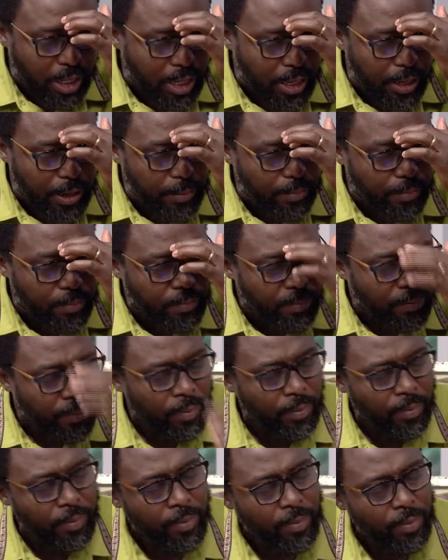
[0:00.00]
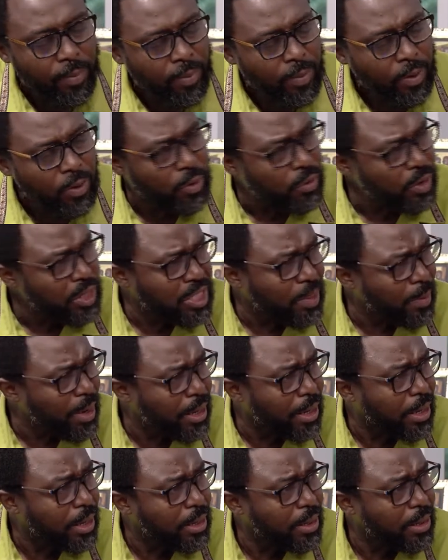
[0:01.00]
You were in Jamaica?